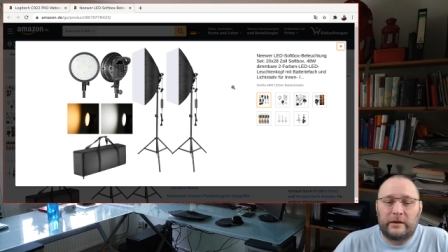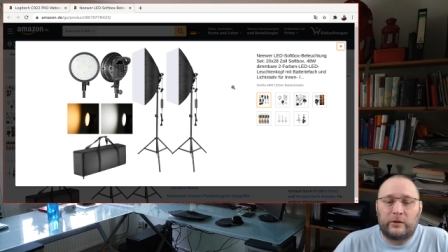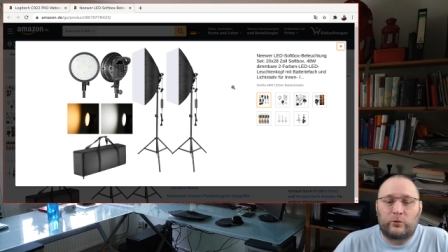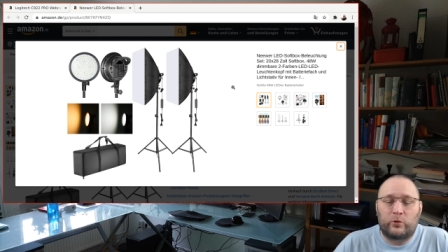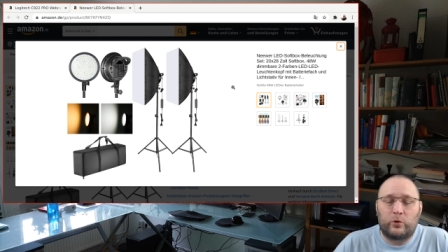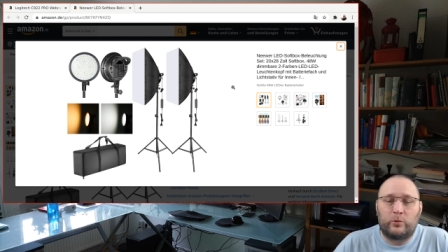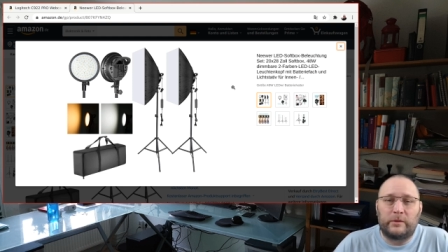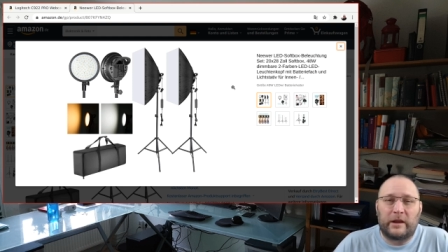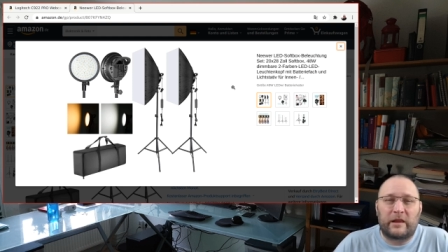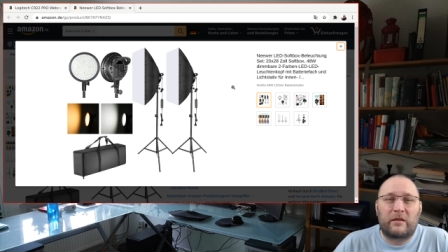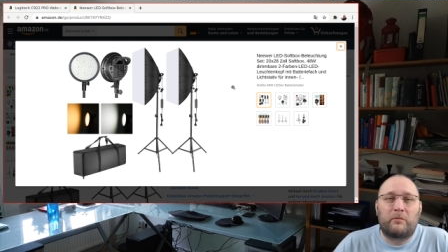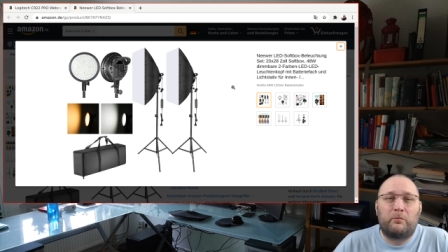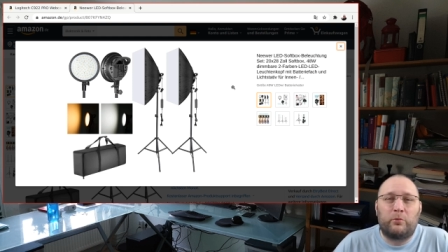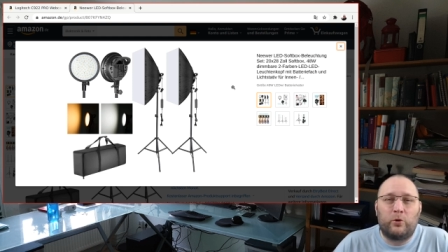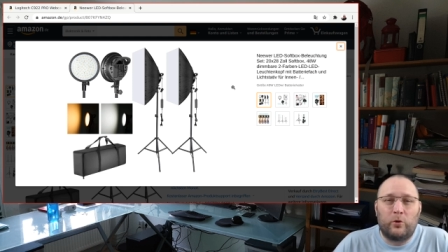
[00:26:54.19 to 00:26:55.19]
in a room that's
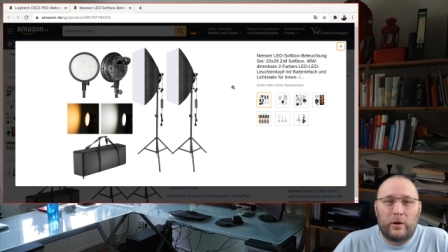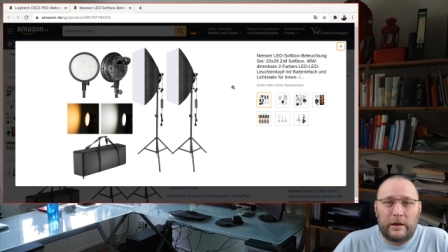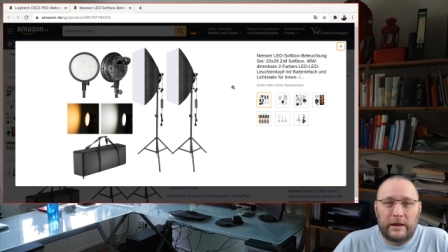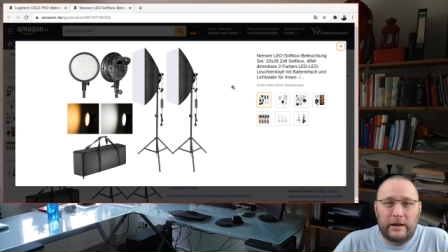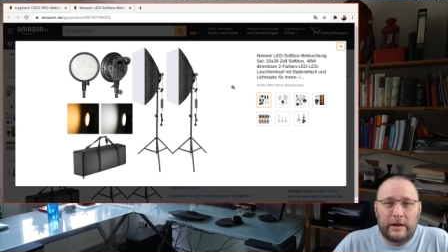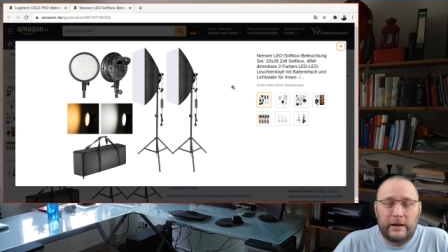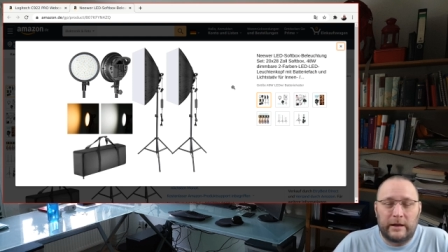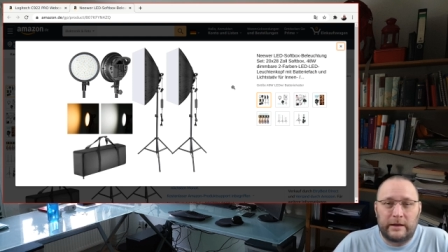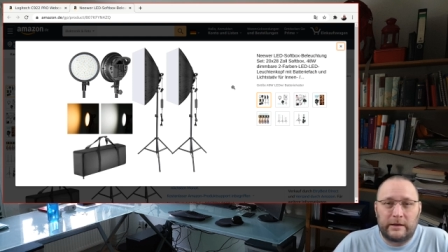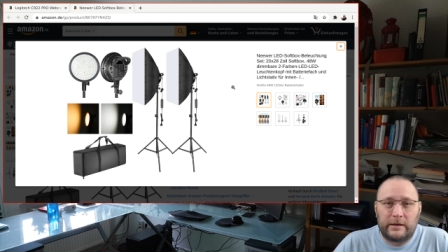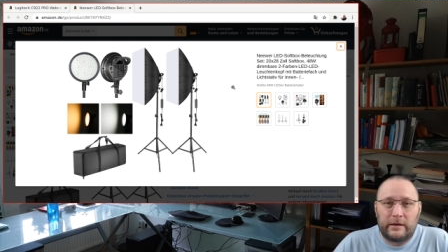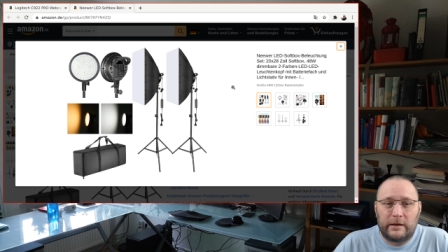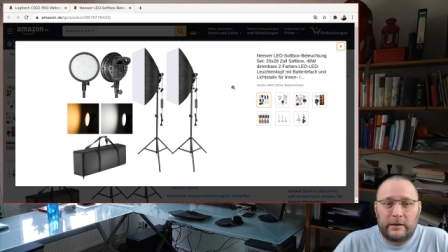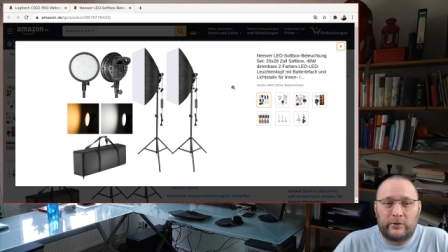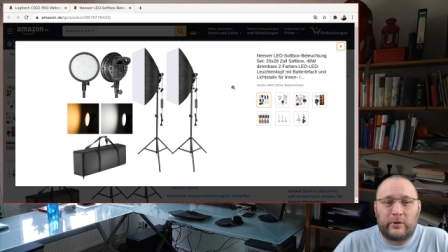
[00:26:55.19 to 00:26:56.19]
poorly lit,
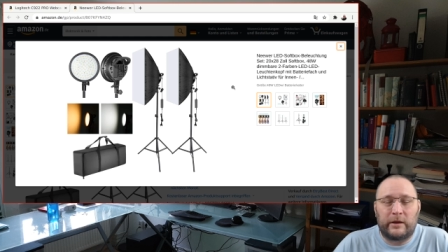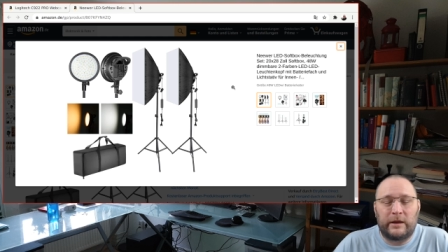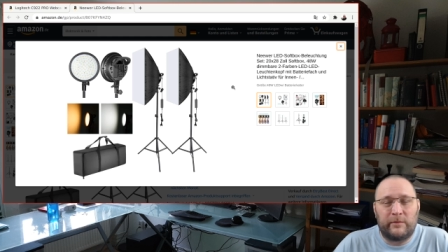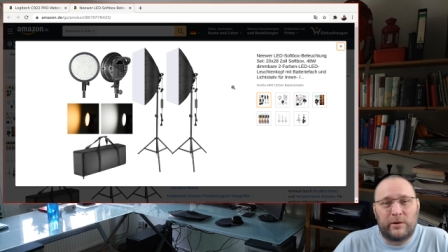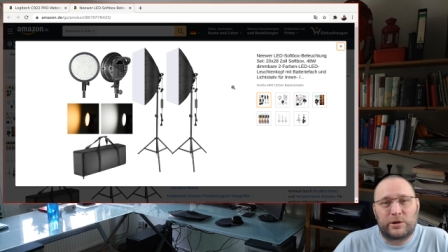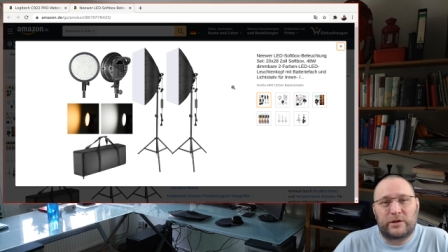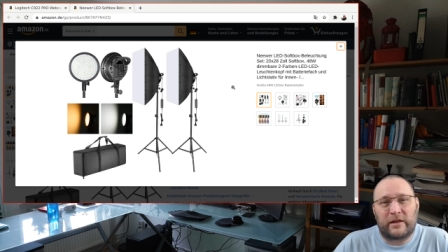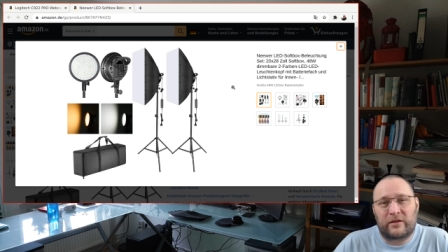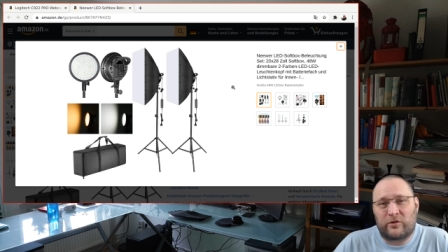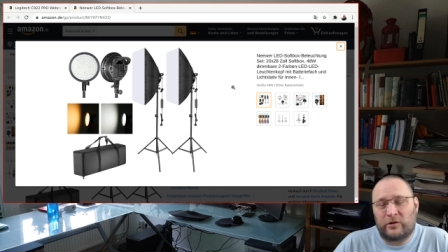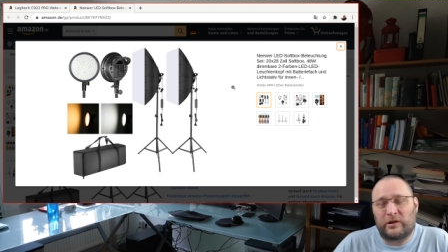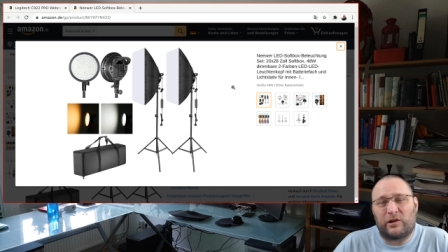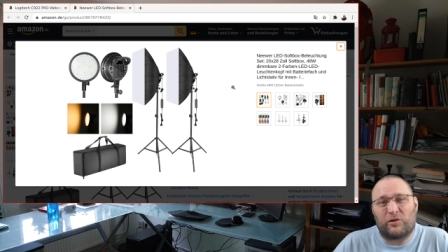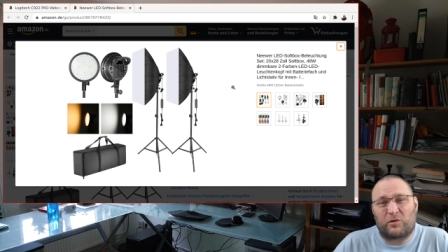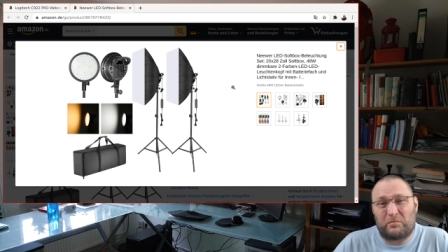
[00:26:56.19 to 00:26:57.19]
your image is
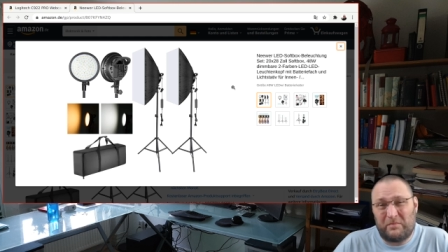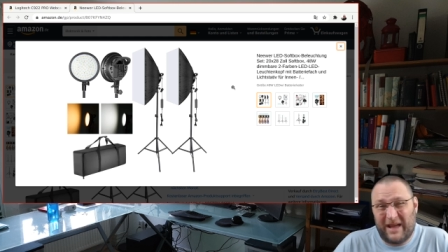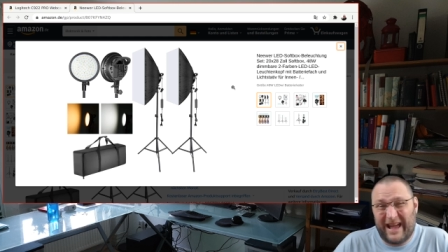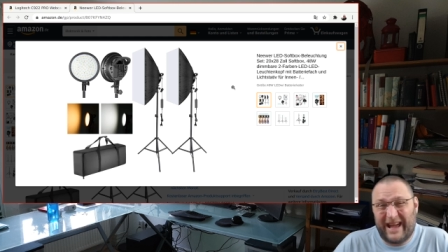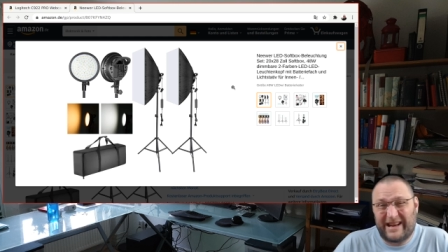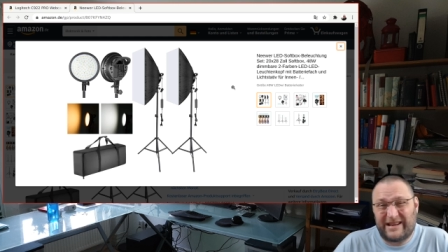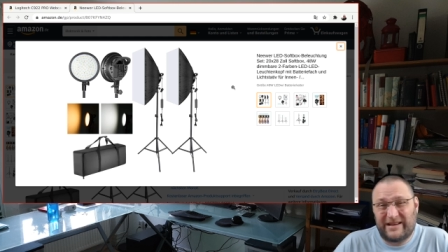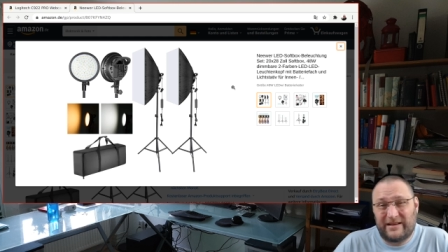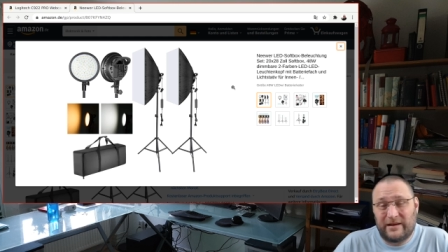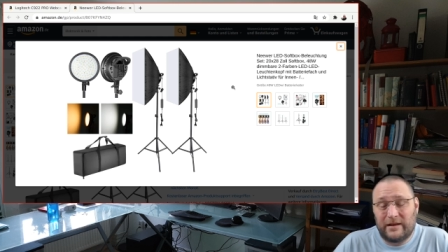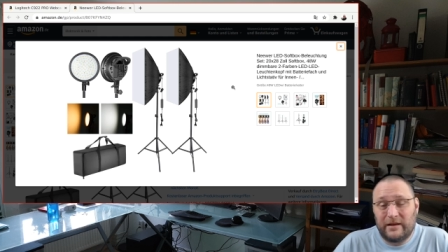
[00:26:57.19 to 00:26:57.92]
gonna look bad.